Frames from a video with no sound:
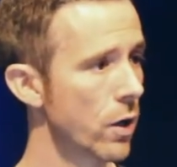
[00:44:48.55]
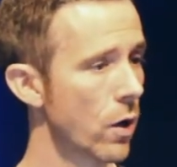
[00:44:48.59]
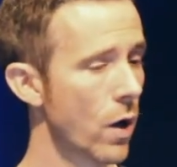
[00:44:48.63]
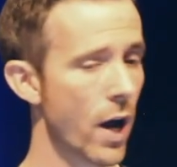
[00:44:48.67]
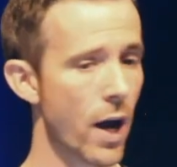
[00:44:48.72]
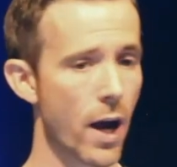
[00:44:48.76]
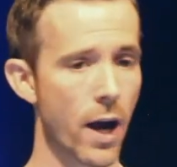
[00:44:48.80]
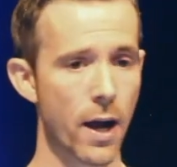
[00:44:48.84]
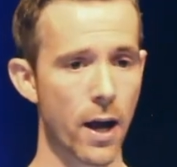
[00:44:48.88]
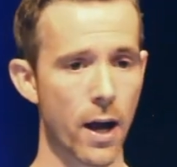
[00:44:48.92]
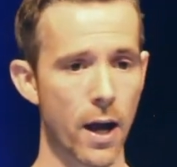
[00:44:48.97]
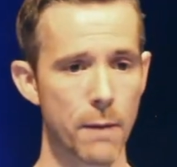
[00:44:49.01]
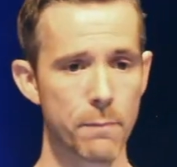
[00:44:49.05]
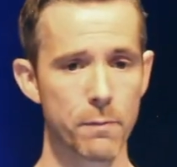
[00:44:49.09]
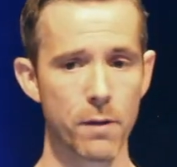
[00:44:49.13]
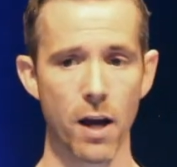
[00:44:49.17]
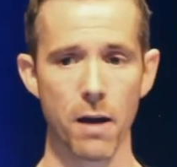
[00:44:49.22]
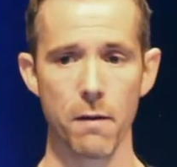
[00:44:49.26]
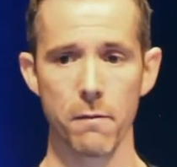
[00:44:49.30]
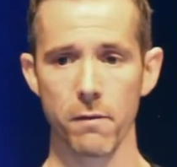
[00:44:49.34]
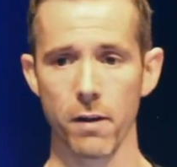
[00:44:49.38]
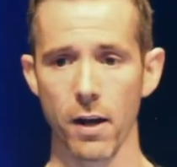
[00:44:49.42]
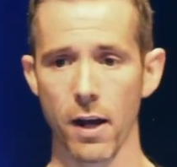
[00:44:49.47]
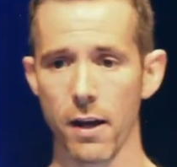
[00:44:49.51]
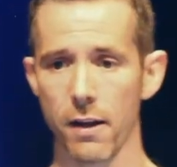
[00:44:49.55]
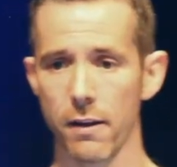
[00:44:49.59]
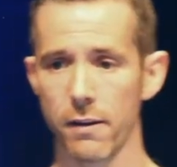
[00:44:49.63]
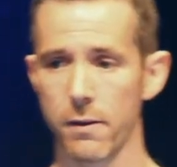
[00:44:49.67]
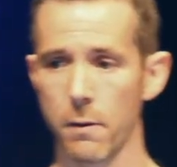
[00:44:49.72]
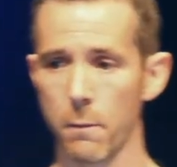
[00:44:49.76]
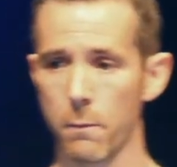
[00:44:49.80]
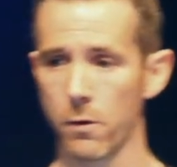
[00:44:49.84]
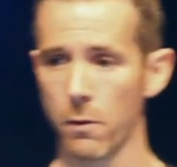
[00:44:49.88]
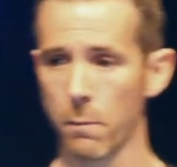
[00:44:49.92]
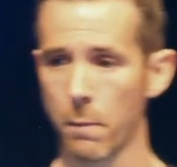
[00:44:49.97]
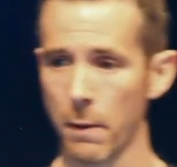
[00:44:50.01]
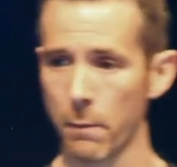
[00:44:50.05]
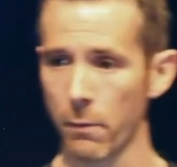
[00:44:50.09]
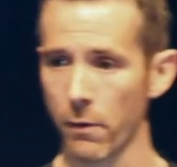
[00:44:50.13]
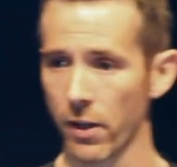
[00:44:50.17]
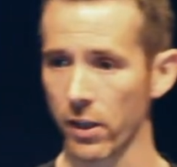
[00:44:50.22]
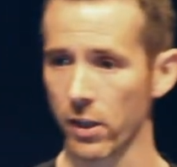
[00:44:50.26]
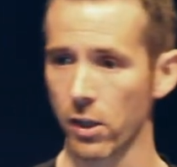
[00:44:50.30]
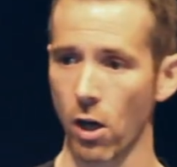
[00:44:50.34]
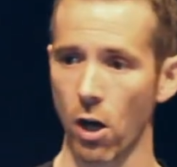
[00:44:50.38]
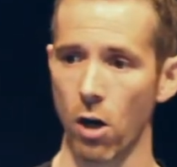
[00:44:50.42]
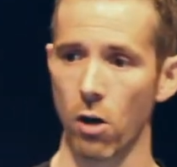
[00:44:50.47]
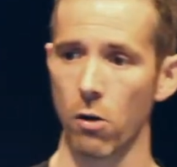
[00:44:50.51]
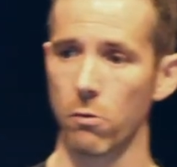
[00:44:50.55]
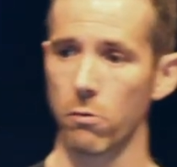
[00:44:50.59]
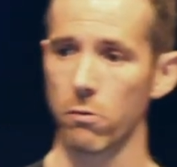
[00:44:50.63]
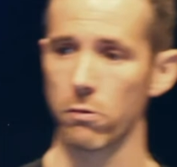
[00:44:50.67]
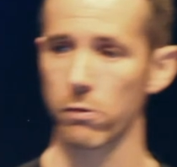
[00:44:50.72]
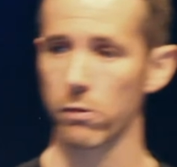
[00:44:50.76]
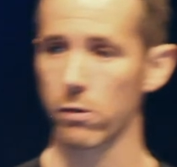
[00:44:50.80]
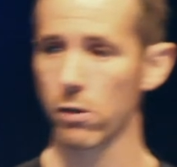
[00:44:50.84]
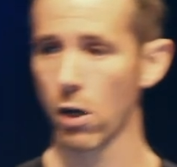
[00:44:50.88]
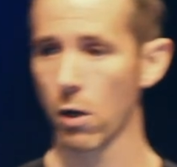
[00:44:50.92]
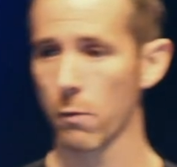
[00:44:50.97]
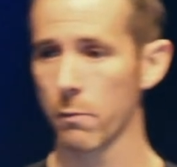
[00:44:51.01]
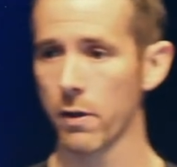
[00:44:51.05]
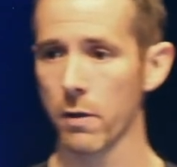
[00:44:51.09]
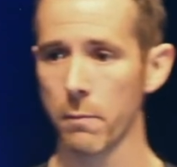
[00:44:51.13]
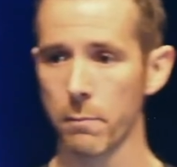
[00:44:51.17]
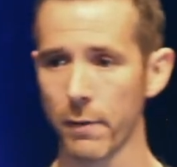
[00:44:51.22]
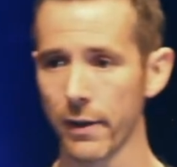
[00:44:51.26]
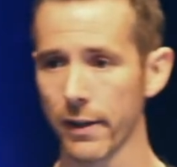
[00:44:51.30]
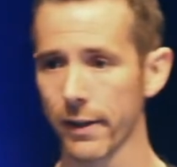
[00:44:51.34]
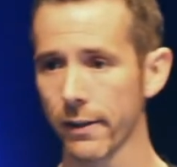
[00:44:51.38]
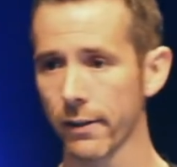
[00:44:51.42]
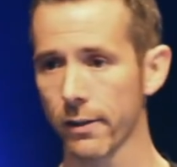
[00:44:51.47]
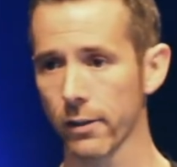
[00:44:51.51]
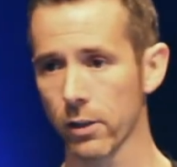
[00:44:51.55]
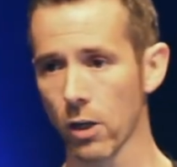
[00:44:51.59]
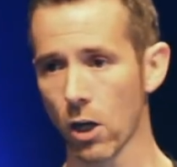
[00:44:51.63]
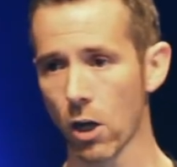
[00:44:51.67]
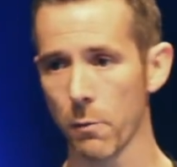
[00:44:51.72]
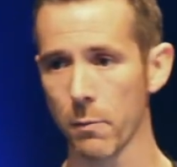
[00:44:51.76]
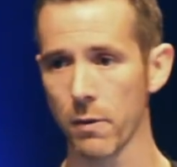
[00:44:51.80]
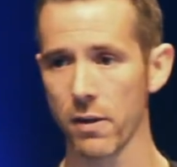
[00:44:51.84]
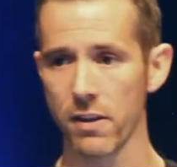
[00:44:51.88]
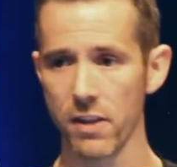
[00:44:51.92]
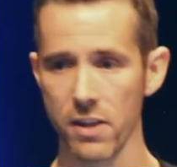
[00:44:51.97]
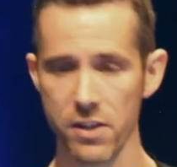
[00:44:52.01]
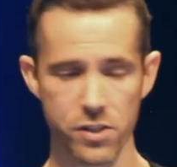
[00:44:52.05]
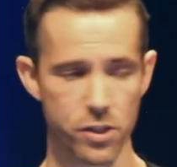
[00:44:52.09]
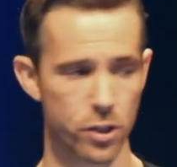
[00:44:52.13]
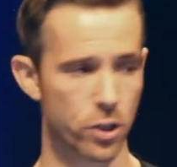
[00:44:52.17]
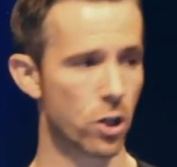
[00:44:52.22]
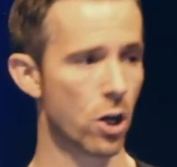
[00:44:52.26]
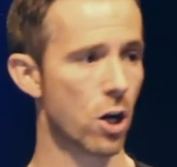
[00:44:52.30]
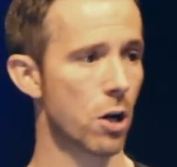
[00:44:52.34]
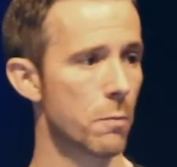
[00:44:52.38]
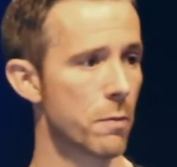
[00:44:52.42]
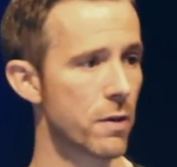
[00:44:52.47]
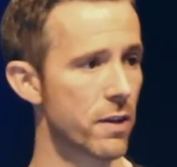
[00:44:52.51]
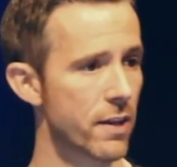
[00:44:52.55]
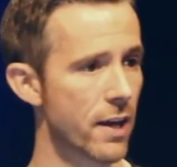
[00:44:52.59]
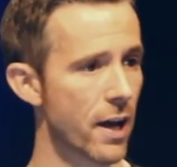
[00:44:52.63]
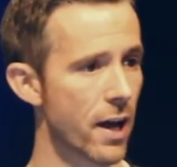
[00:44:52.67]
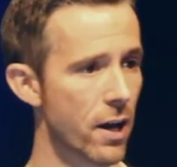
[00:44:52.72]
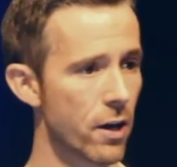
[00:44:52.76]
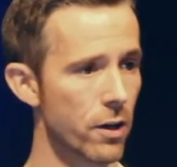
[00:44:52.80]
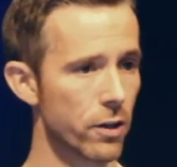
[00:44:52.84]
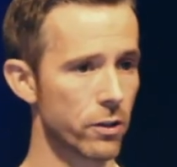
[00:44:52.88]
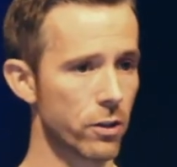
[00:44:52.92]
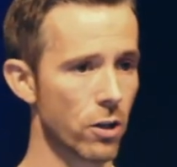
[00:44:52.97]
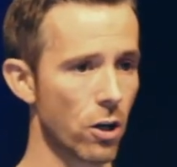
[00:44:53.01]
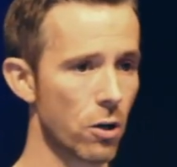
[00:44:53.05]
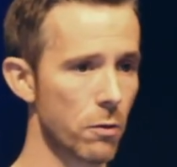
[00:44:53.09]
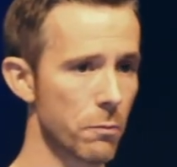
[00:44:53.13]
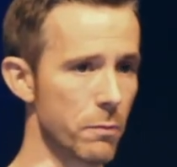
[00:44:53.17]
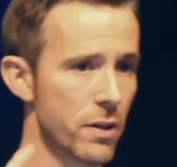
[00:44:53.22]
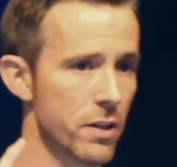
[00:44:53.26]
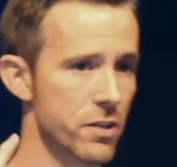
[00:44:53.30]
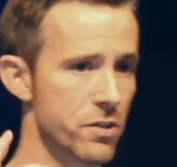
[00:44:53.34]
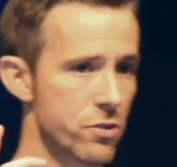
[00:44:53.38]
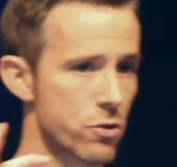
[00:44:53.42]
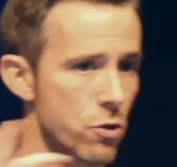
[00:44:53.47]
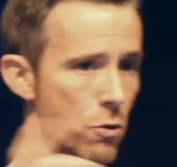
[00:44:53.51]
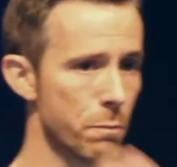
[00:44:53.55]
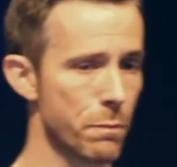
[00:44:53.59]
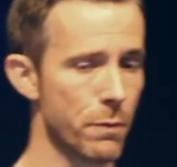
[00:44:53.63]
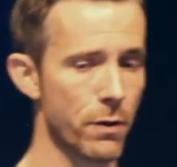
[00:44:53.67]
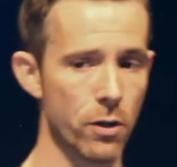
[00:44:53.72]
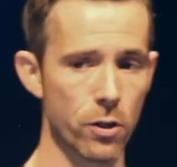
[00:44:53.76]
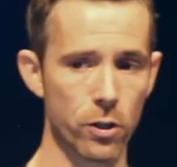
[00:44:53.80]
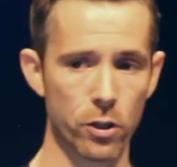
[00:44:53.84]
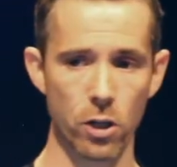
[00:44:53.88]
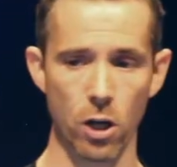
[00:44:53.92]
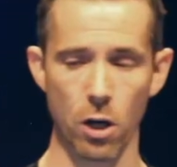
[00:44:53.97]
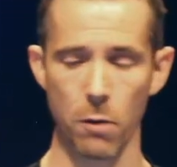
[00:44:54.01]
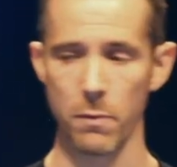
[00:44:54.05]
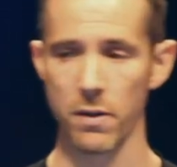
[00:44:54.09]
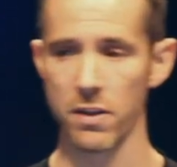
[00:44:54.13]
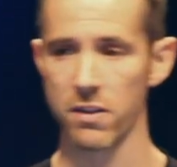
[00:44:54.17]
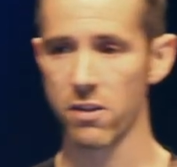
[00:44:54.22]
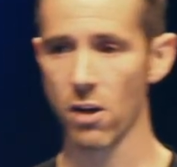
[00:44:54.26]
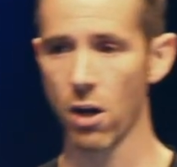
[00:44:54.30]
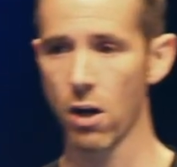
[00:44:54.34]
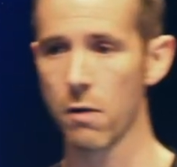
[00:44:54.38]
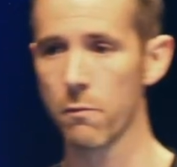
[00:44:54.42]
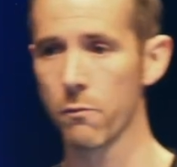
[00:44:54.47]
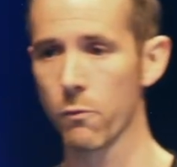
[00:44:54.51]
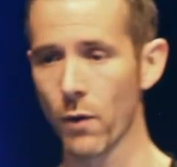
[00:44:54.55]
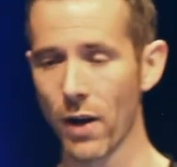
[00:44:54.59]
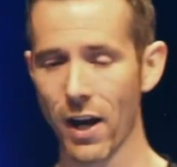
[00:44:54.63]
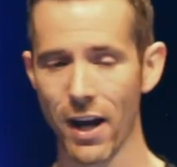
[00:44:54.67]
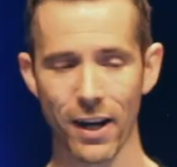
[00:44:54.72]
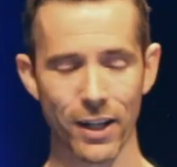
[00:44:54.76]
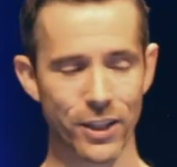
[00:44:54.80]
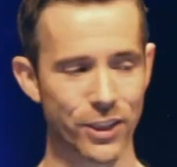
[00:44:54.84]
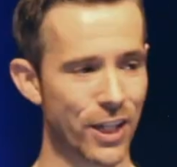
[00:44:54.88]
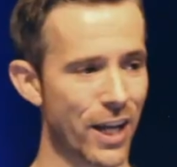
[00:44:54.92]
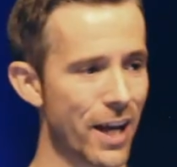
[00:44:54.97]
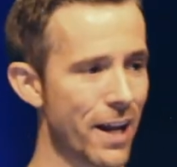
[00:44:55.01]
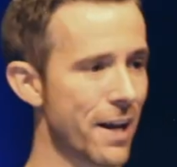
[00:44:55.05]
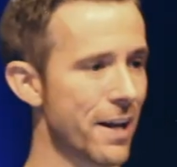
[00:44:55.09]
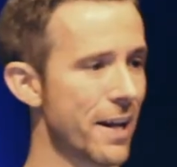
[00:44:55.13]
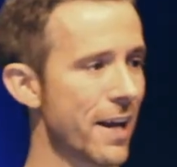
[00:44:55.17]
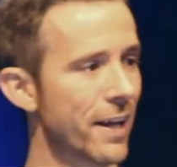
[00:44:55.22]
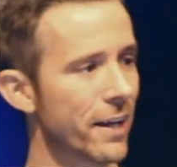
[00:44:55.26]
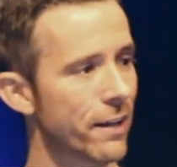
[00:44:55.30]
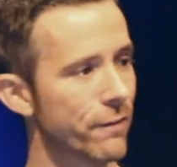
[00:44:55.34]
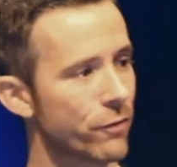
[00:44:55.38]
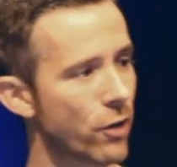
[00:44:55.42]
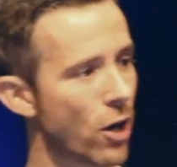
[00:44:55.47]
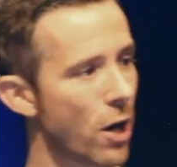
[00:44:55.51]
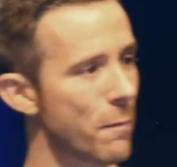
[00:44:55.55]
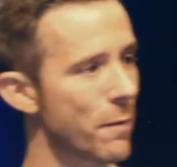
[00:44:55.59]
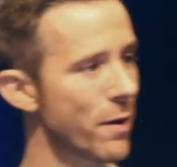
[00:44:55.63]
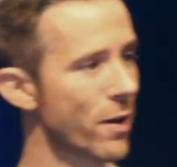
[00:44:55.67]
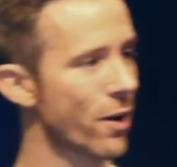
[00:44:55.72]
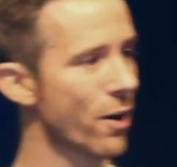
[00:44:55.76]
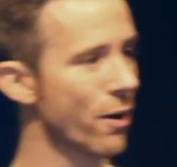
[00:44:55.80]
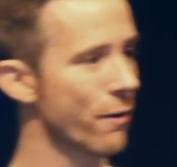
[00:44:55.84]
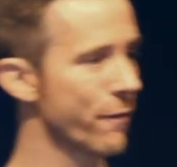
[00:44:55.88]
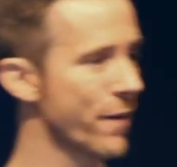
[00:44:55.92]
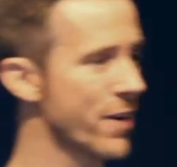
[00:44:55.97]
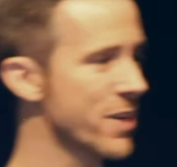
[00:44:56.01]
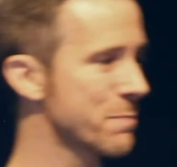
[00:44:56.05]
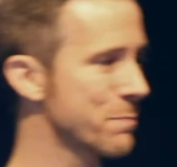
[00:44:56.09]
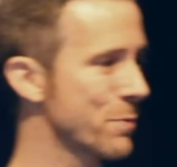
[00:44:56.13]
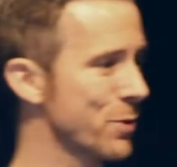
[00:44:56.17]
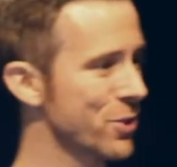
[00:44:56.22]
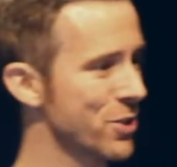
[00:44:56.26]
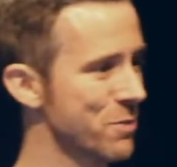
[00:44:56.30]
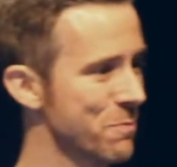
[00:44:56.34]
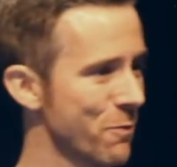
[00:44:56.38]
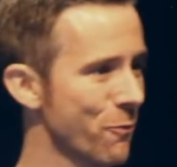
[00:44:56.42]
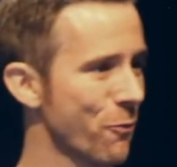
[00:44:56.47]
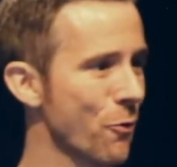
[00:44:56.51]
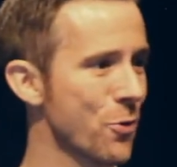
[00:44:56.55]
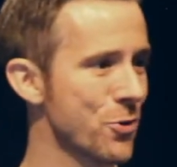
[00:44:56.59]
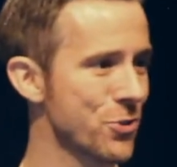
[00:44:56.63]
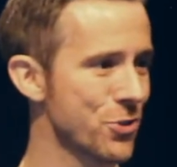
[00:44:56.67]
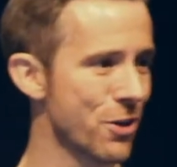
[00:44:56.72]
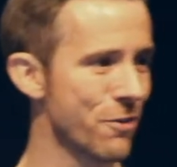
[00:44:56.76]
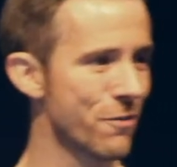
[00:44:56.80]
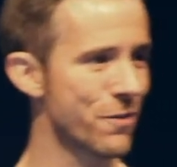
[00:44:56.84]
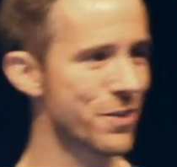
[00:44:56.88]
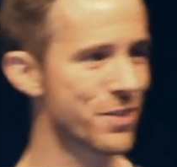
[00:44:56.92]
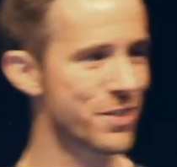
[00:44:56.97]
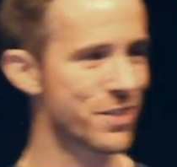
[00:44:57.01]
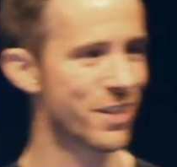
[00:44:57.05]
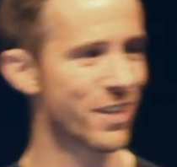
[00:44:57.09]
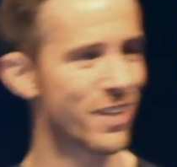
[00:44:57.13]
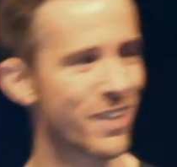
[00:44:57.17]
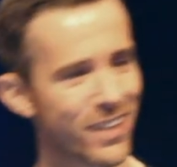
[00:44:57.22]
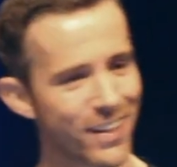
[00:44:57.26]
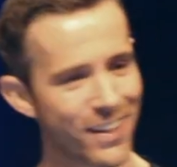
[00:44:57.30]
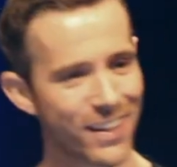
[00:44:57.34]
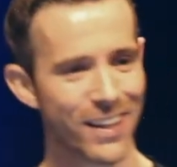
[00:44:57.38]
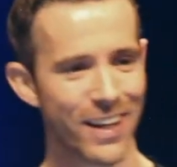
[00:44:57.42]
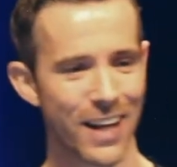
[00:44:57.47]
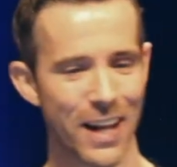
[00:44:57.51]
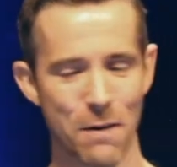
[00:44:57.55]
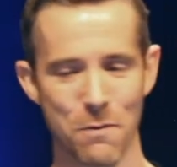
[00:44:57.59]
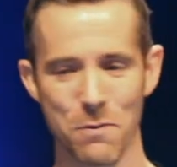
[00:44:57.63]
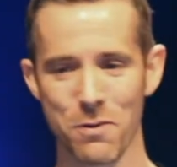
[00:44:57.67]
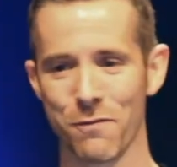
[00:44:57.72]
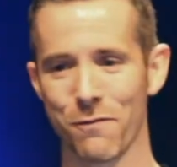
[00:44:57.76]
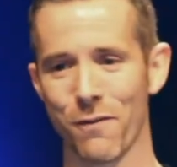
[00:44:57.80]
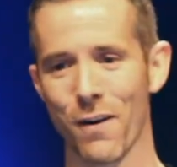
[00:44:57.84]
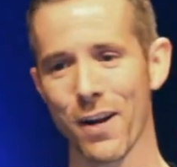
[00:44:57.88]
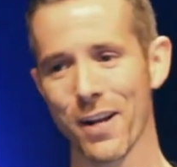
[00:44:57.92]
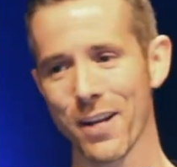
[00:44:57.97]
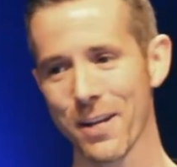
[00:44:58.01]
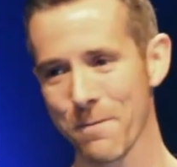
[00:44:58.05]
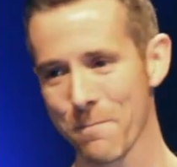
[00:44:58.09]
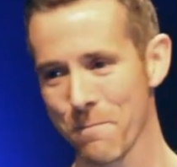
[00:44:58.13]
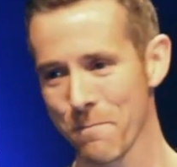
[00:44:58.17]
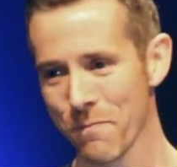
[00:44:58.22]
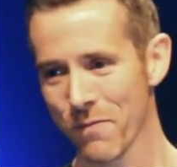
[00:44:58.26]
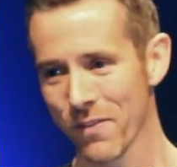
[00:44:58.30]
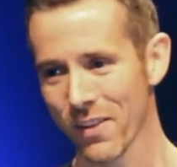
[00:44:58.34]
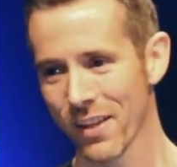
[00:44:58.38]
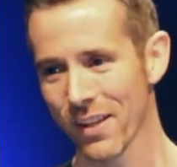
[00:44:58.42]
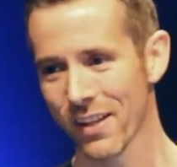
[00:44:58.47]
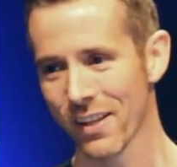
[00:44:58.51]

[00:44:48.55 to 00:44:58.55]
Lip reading: You know, the people that call me a bigot or call me this or call me that or call me stupid or call me dumb. We actually had a negative comment on our Facebook just before service, and it was funny.